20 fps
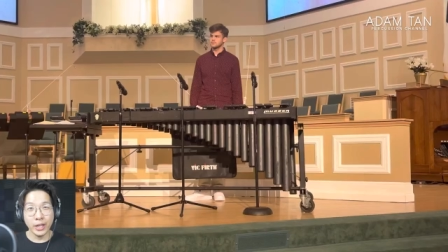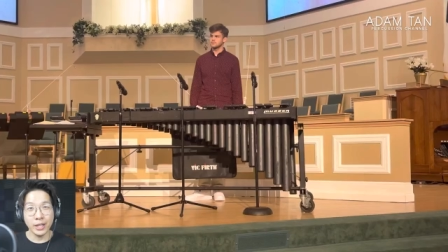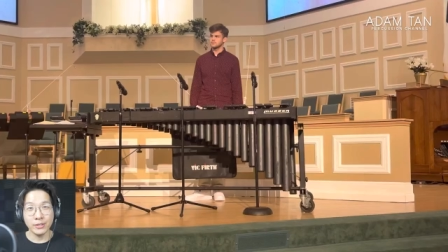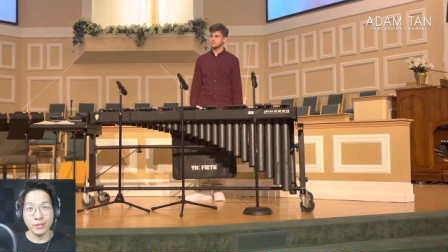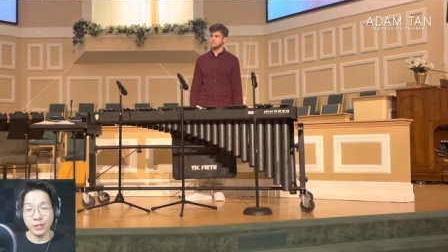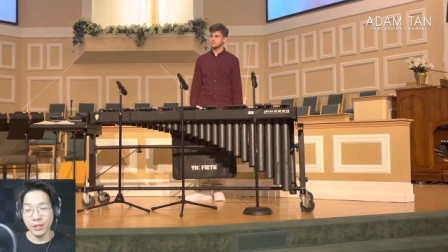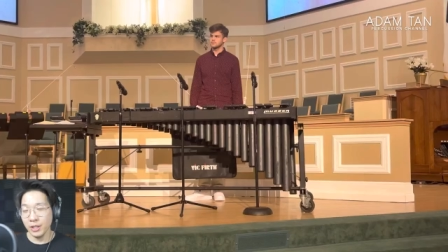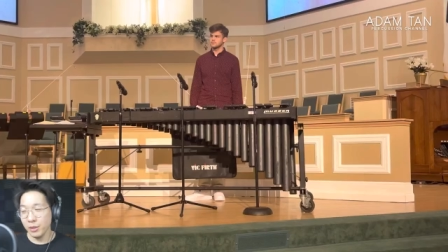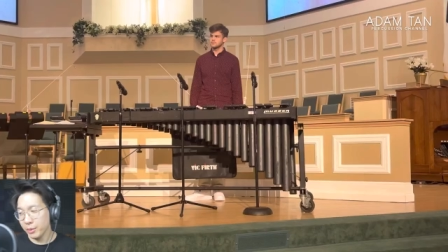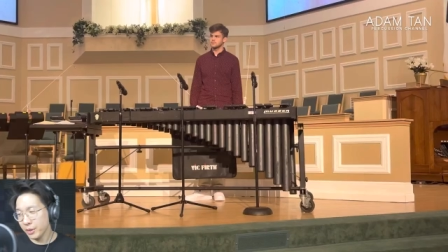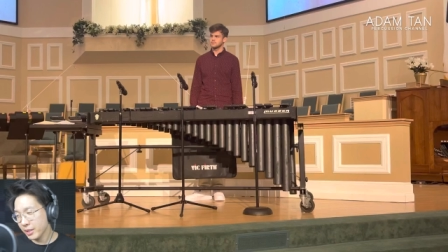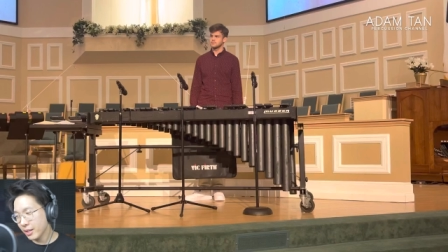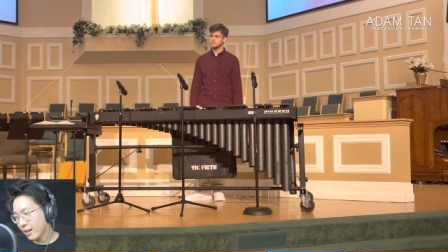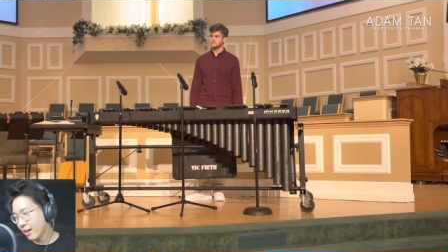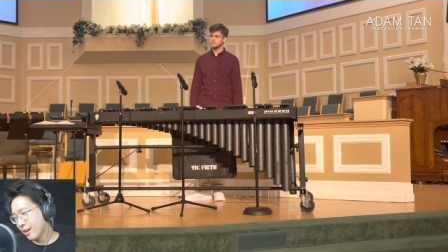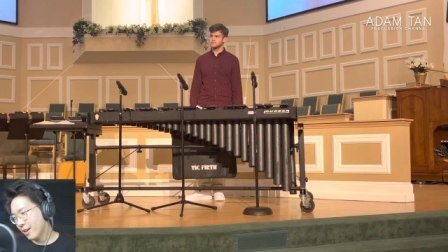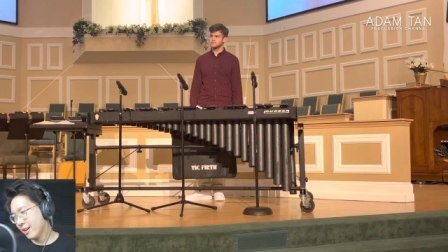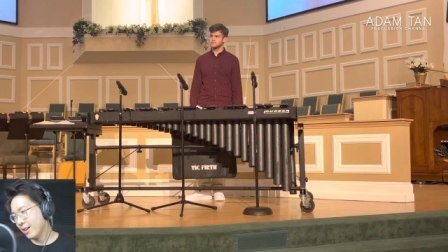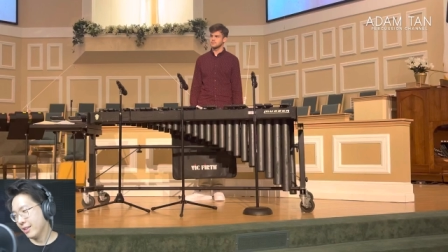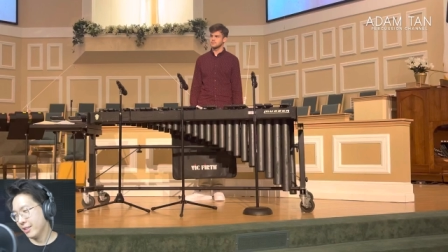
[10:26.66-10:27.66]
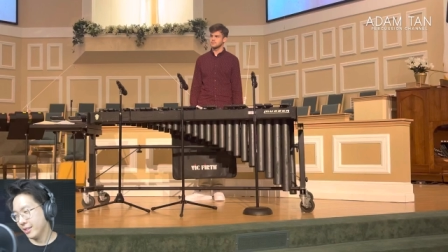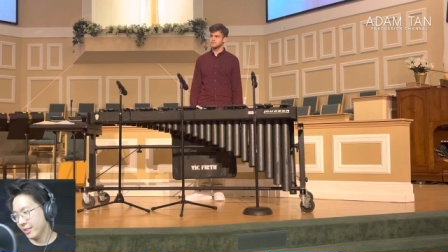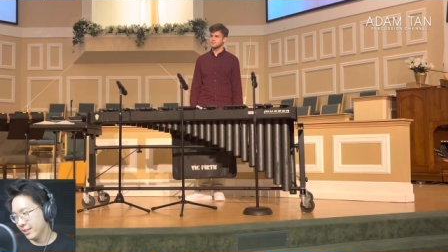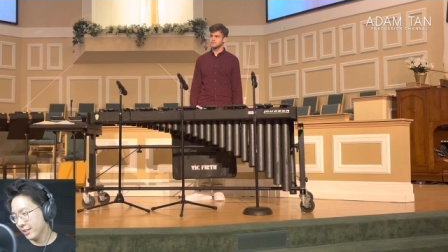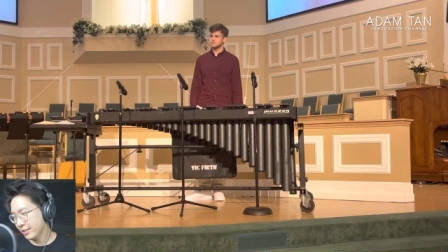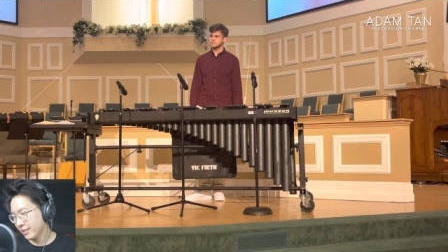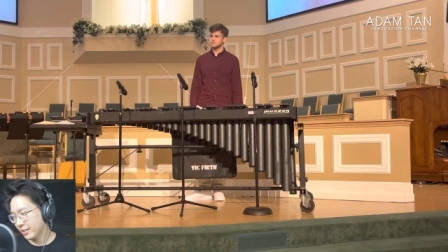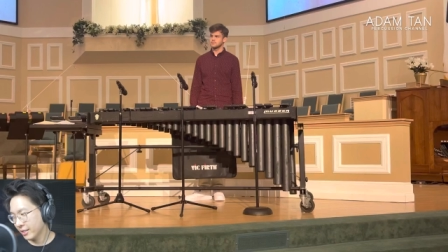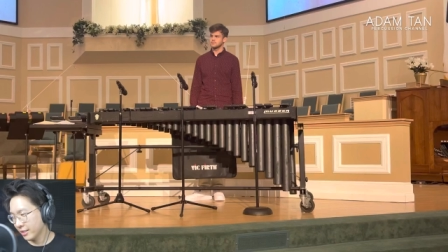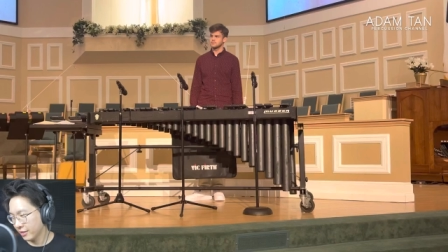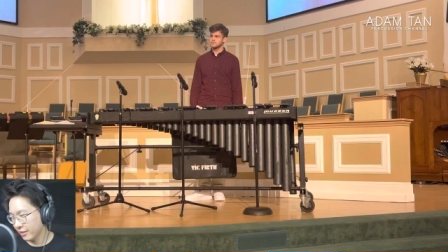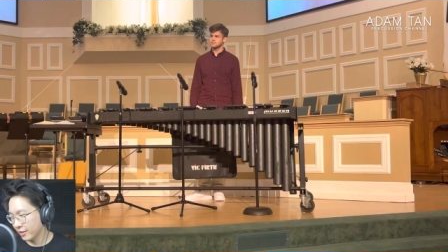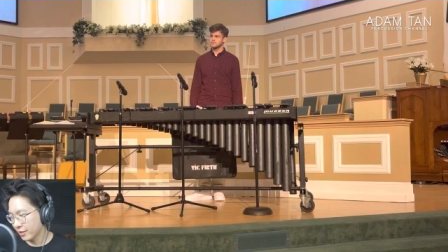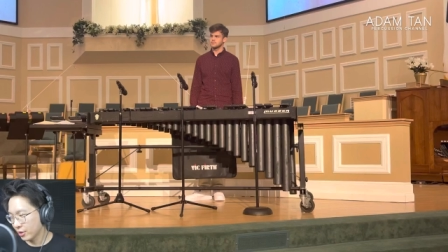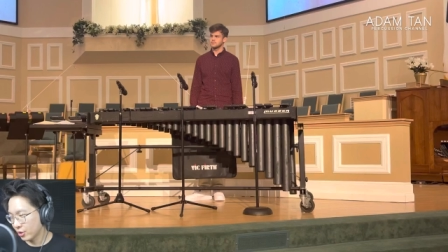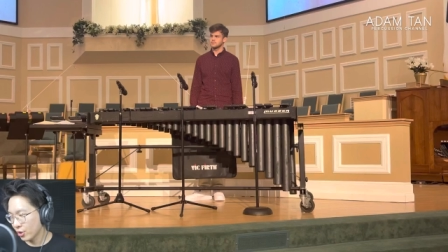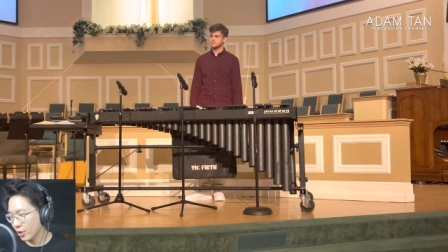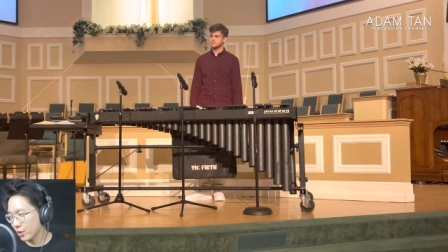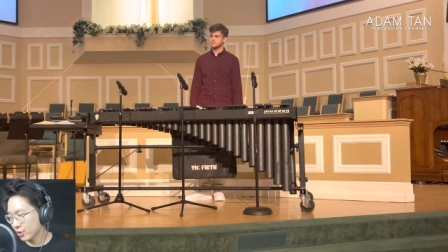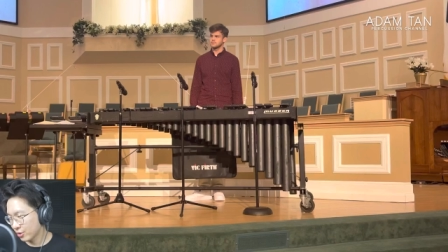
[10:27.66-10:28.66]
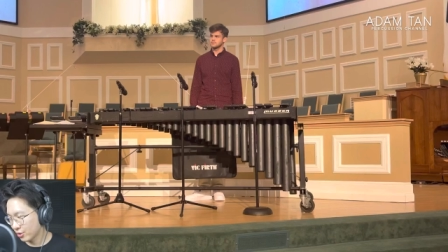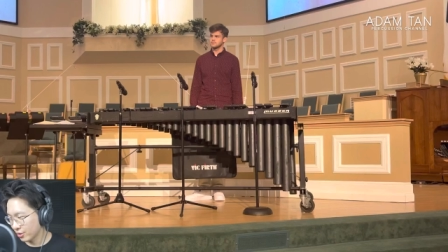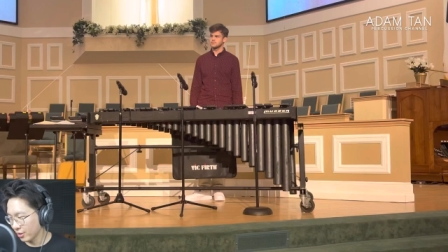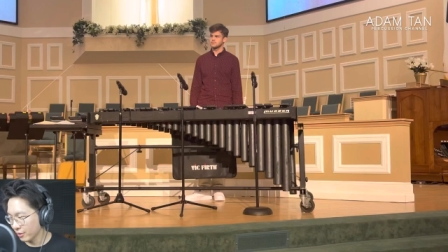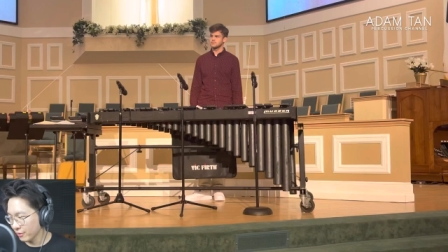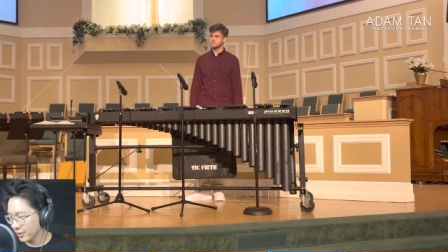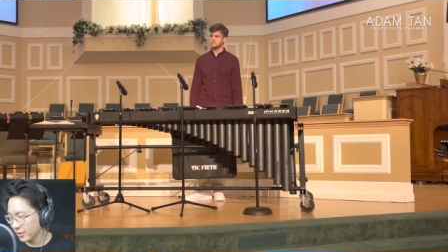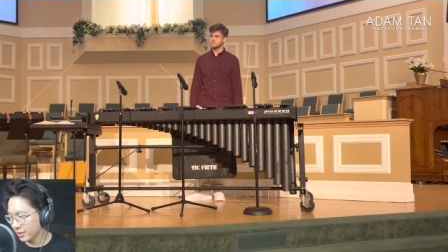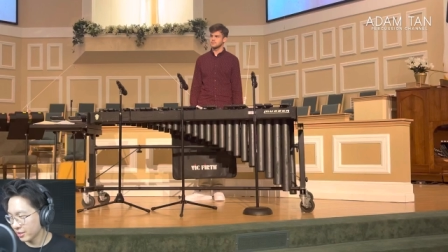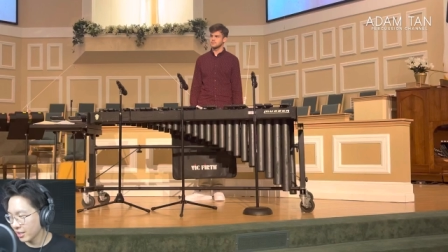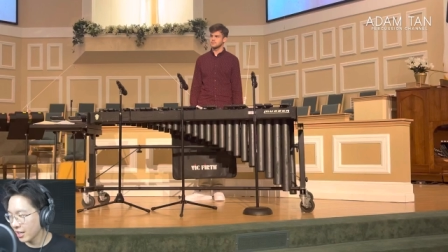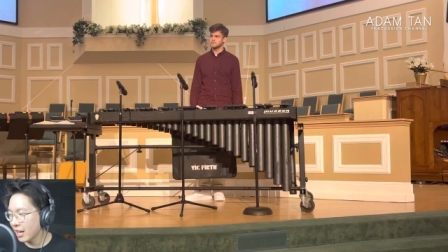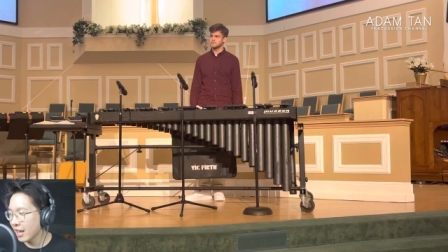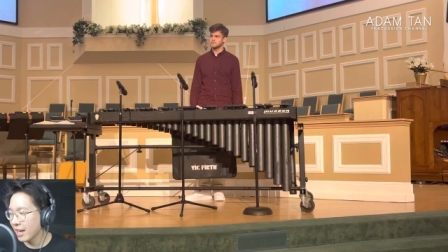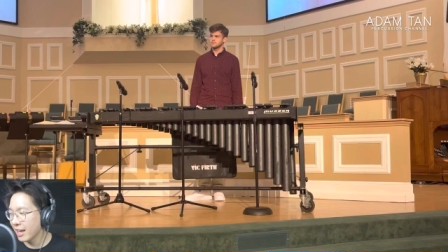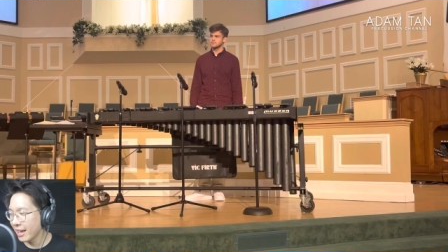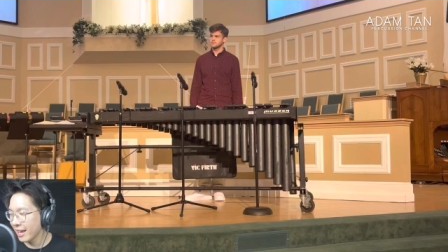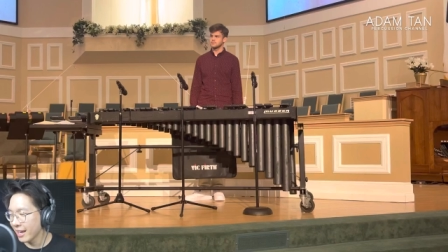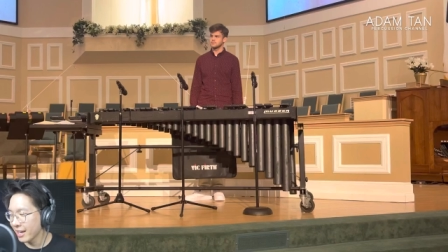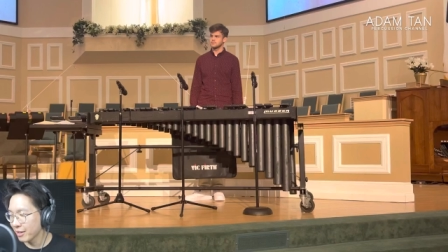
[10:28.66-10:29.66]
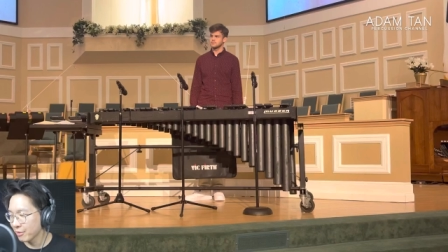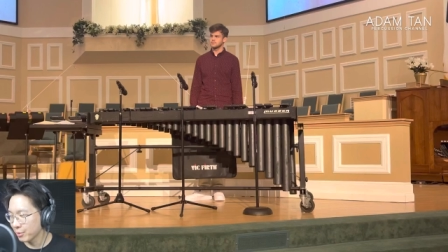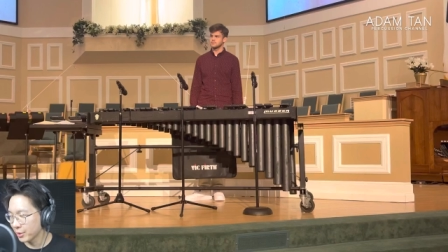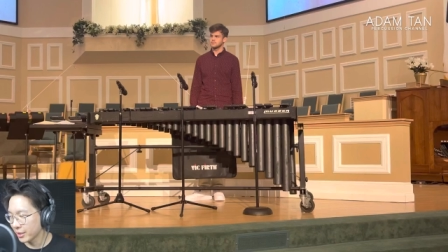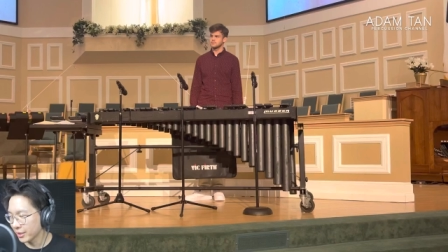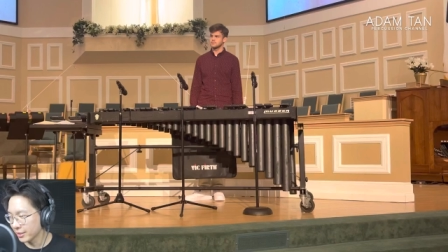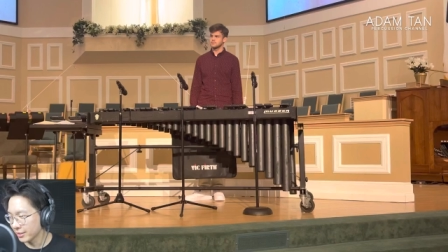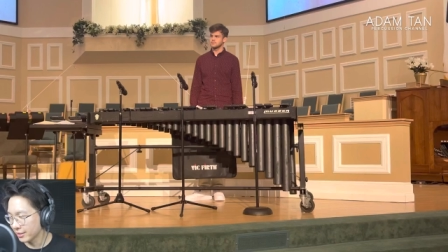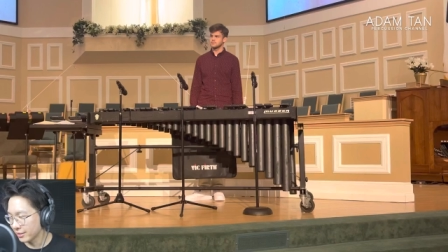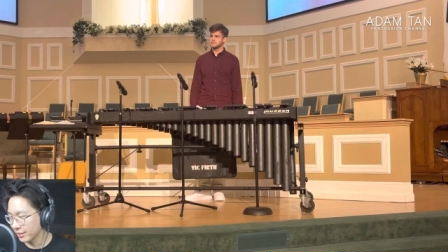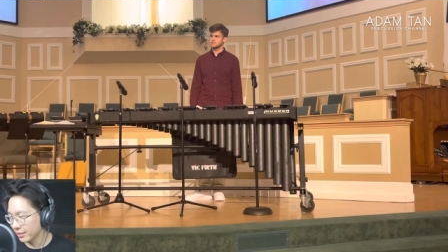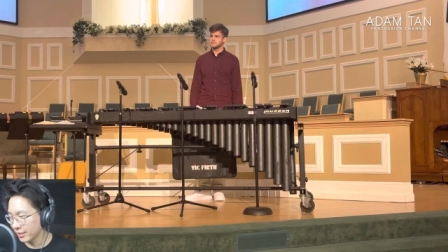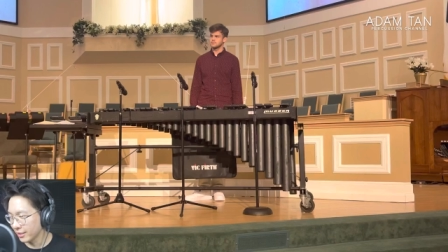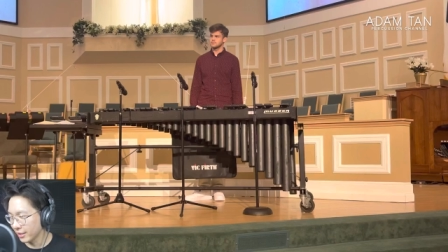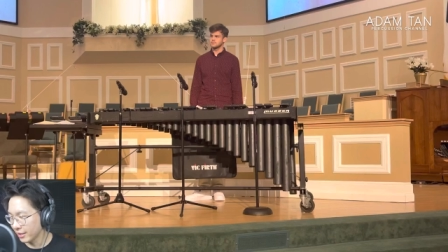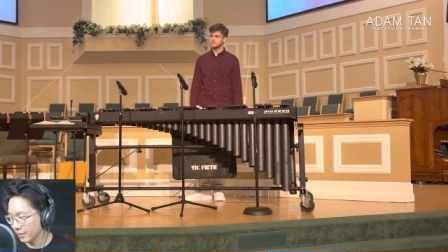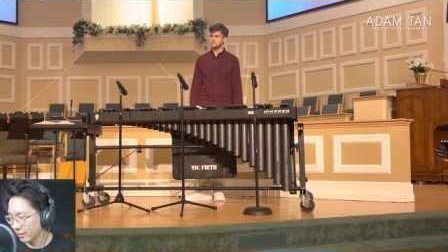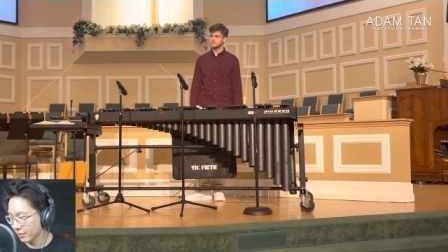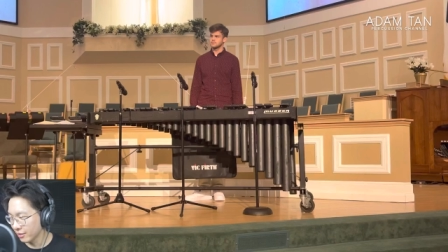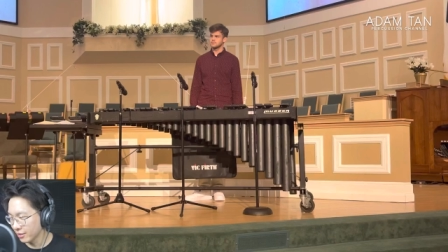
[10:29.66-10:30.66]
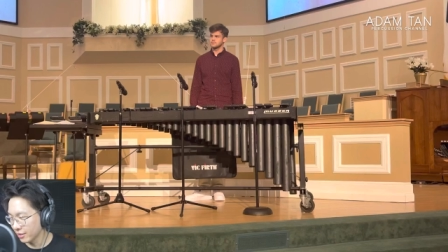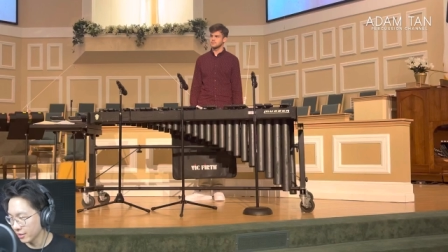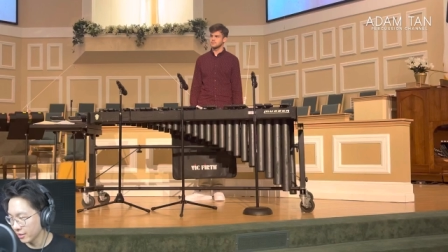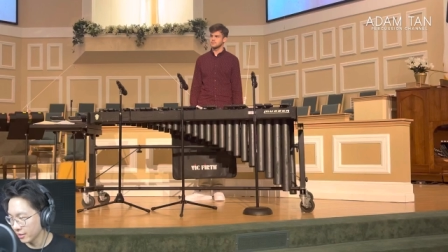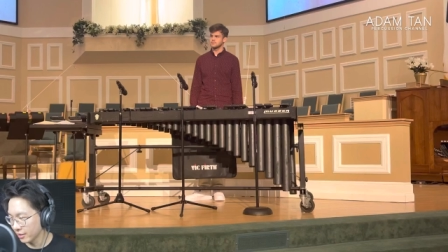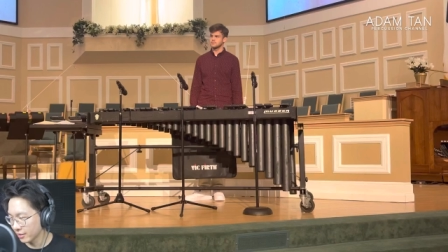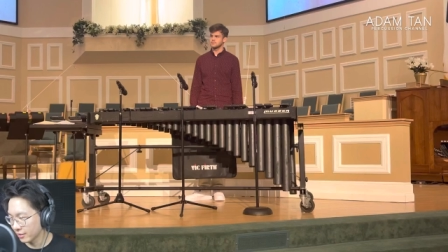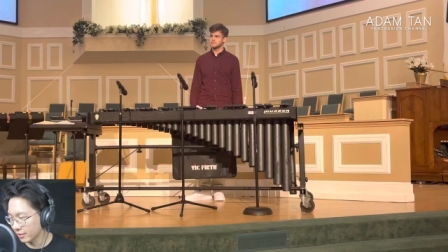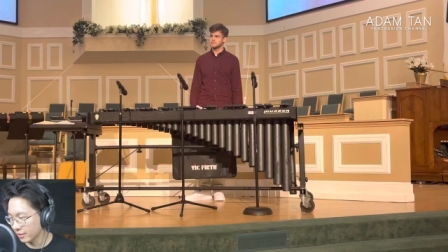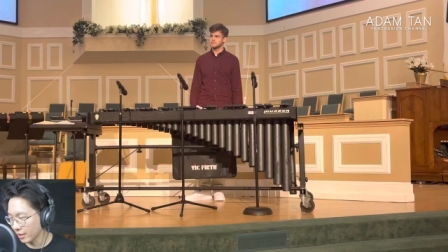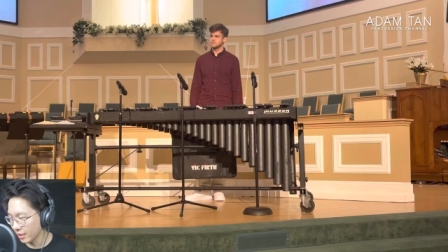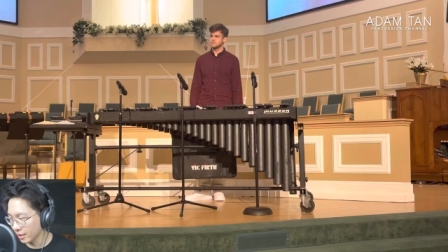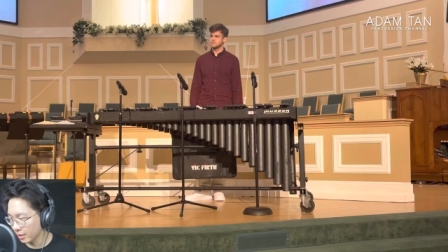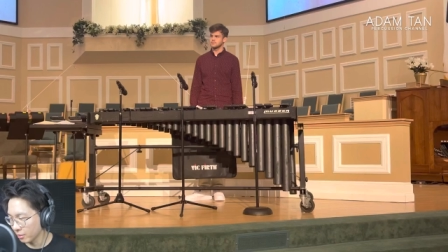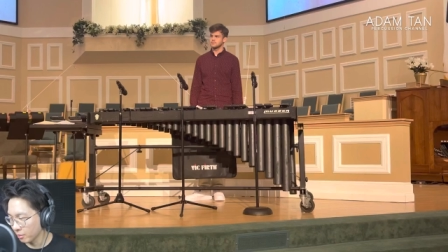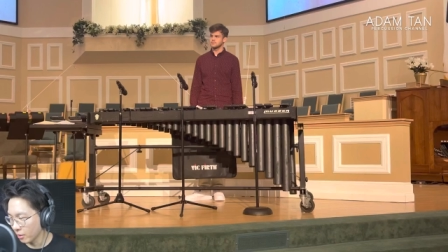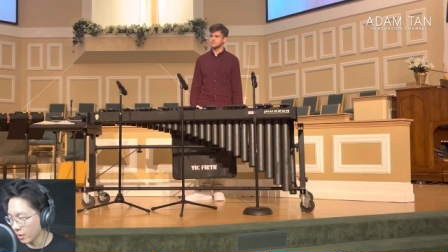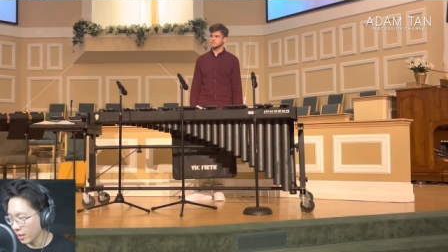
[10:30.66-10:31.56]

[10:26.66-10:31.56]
Okay, so here we are in the church service and we can see Ethan is standing